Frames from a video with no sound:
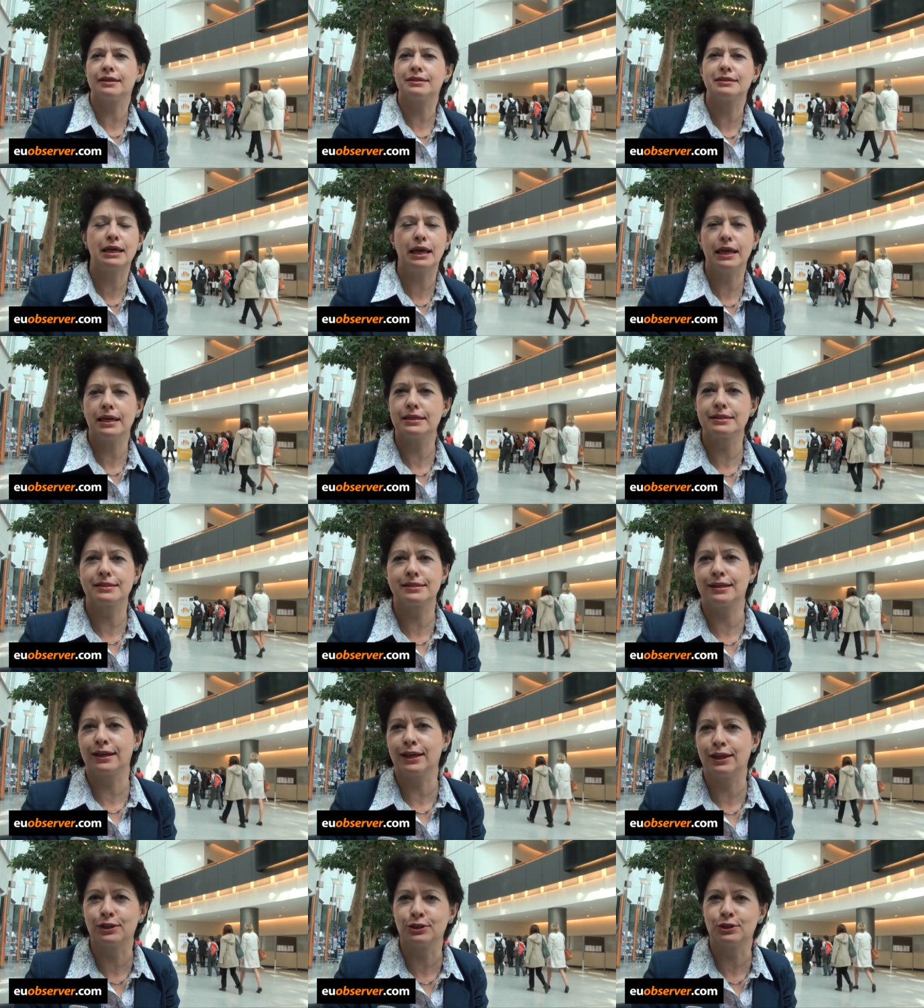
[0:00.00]

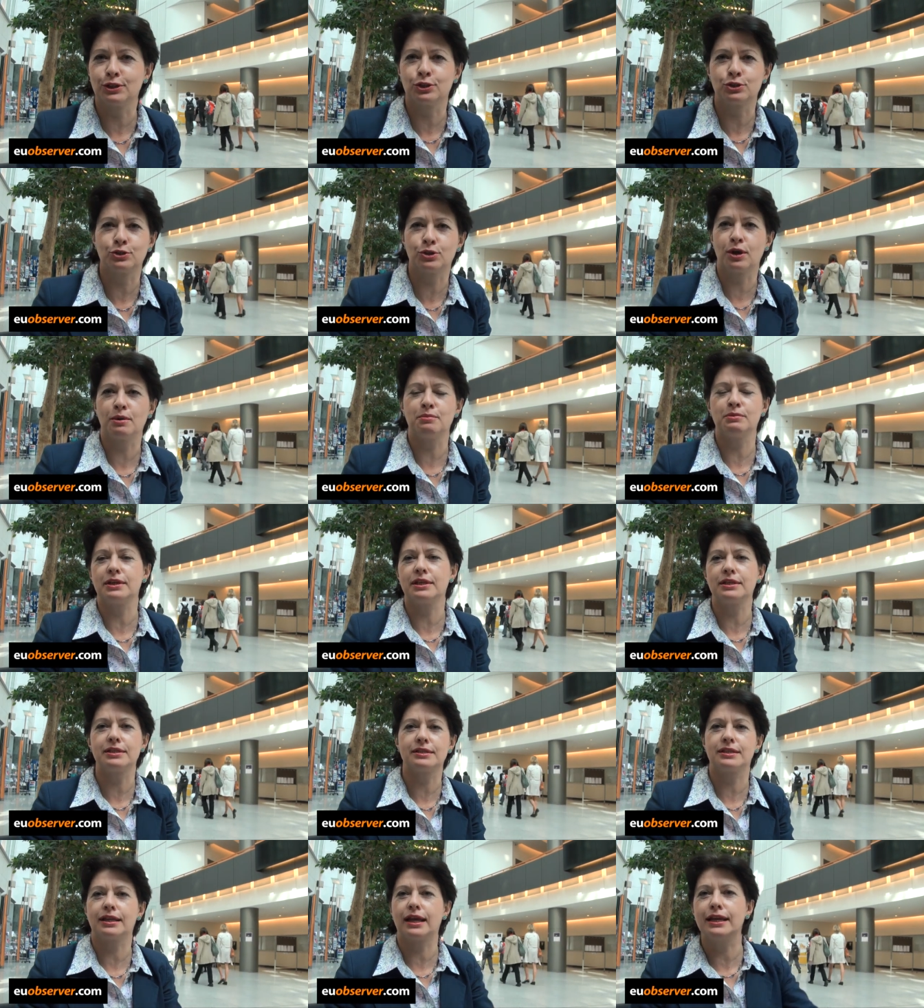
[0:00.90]
days in
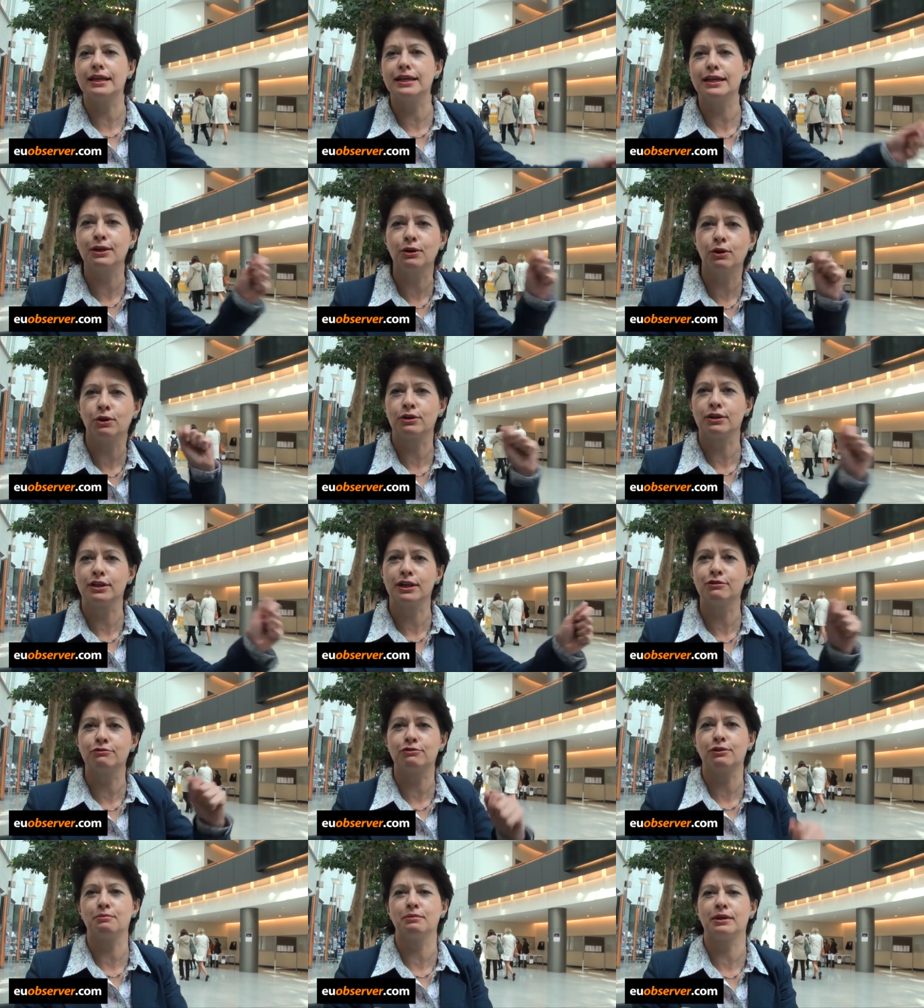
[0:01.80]
Germany, standing on an
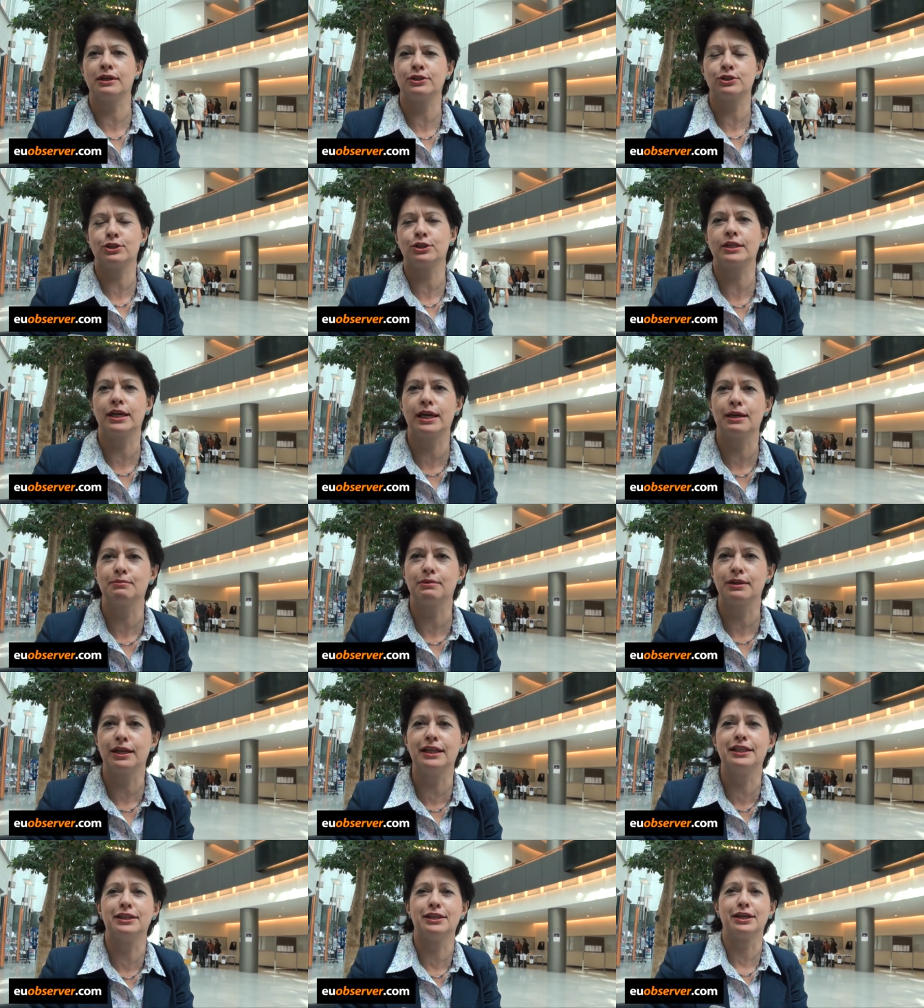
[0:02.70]
information table
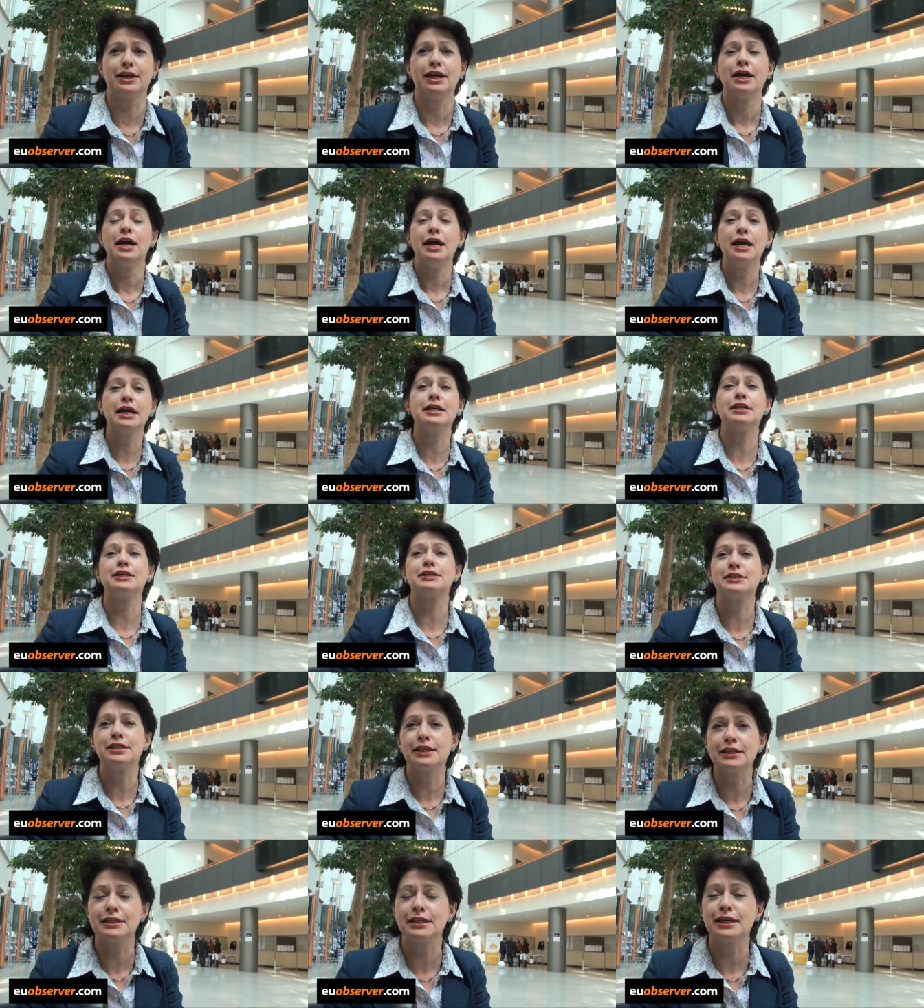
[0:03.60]
in the inner
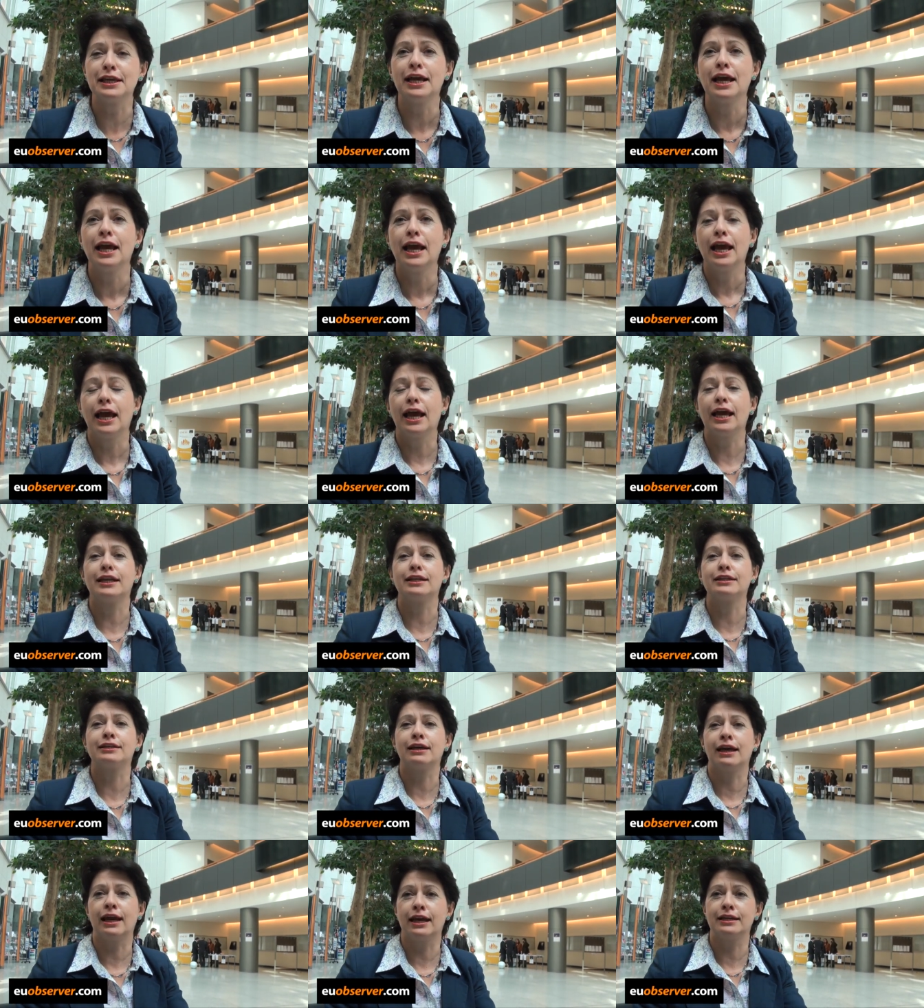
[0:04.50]
city
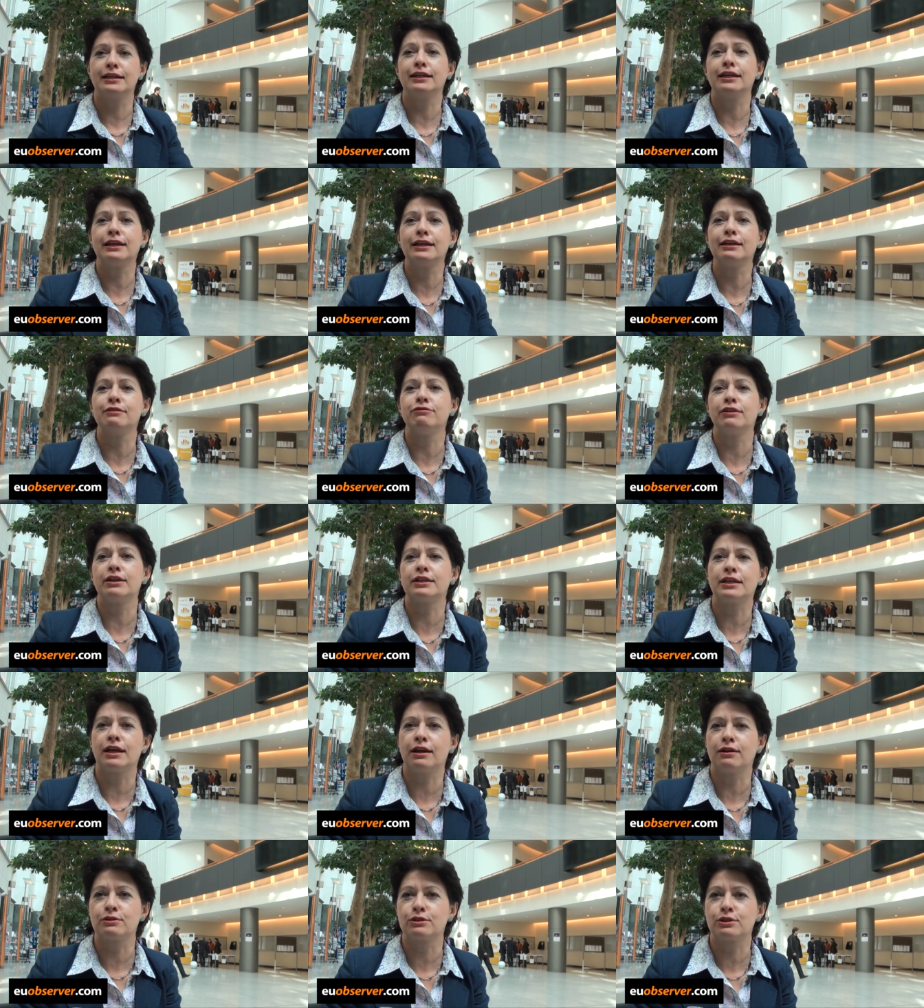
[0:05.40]
and handing
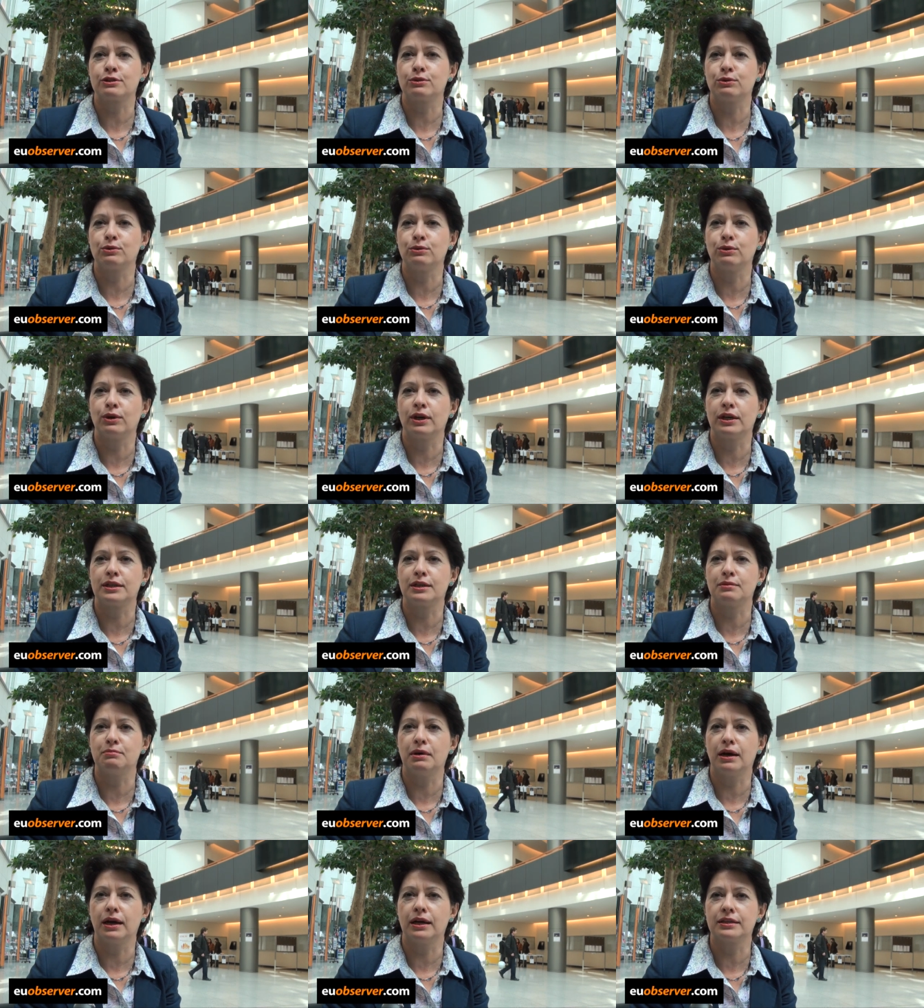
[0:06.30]
leaflets out to
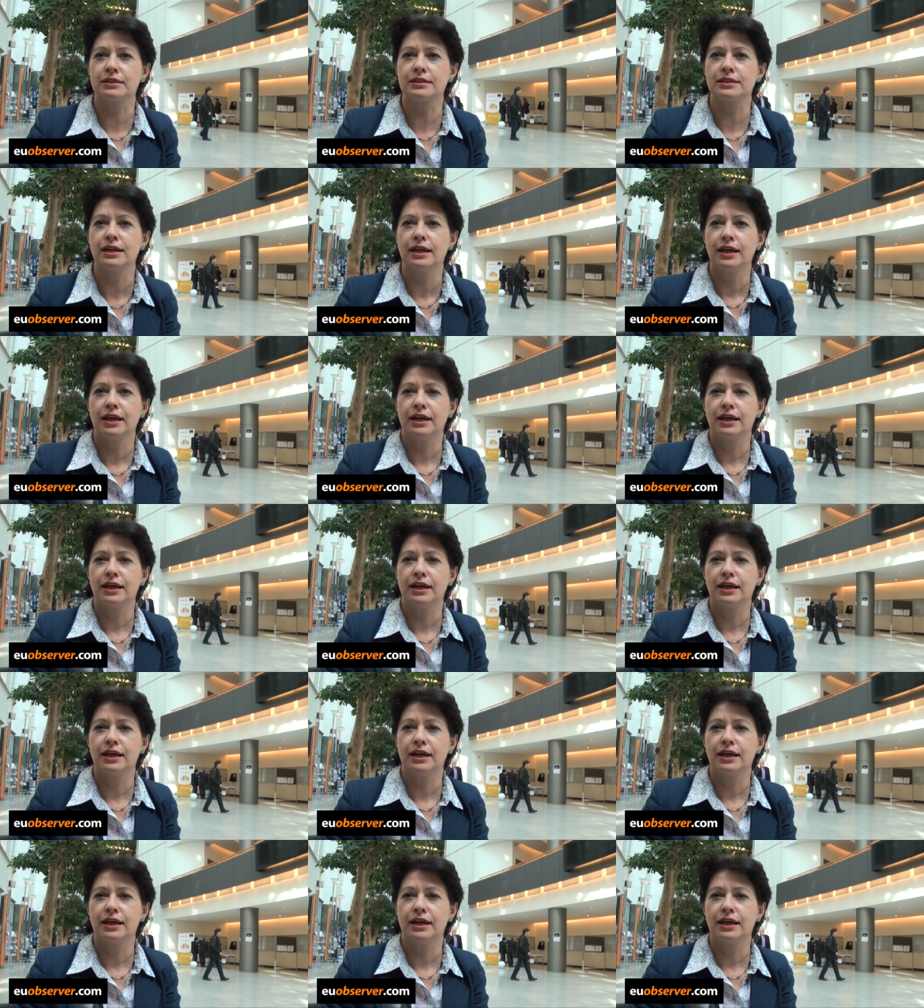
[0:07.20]
demand